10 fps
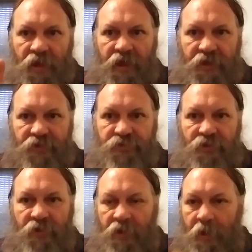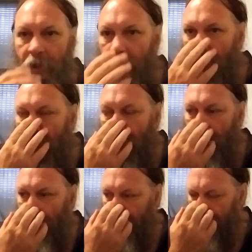is, uh,